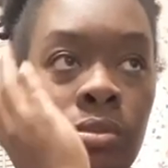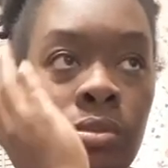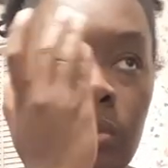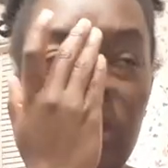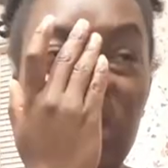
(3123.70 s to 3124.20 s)

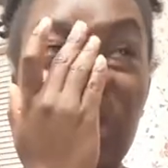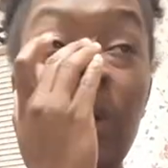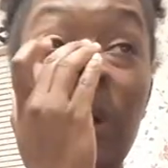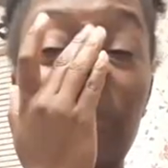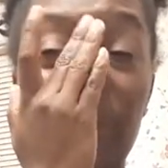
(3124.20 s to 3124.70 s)

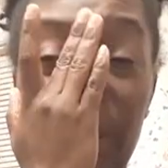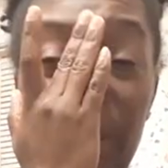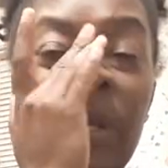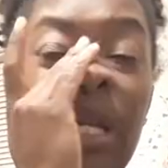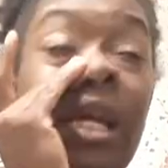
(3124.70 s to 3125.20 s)
Slow up, baby,
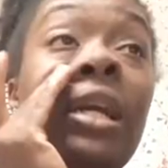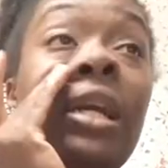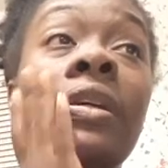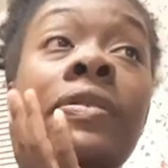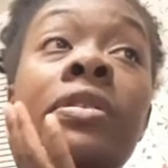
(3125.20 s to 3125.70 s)
with that
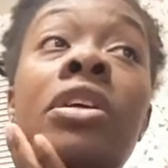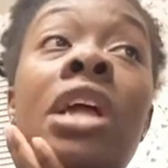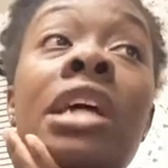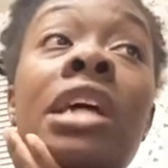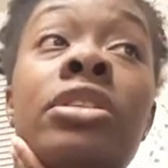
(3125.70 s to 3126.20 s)
eating. Because
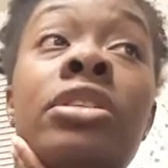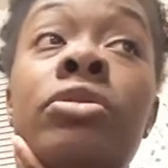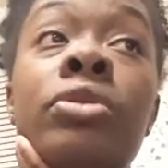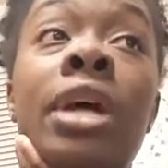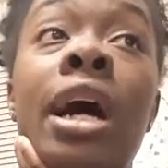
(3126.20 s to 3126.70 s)
I see you
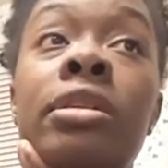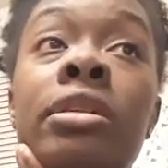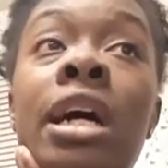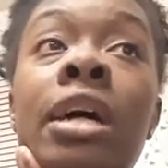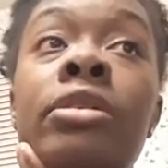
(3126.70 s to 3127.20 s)
do that all the
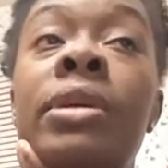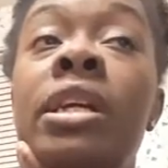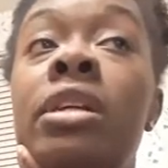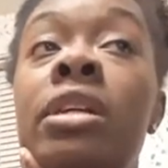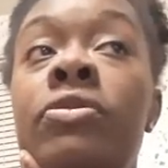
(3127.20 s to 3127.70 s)
time. You be
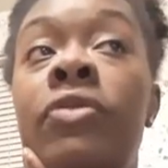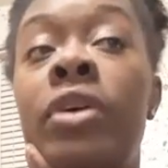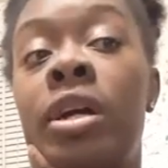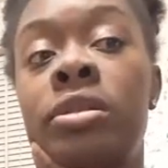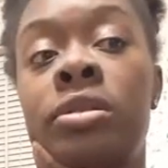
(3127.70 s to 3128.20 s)
eating too fast.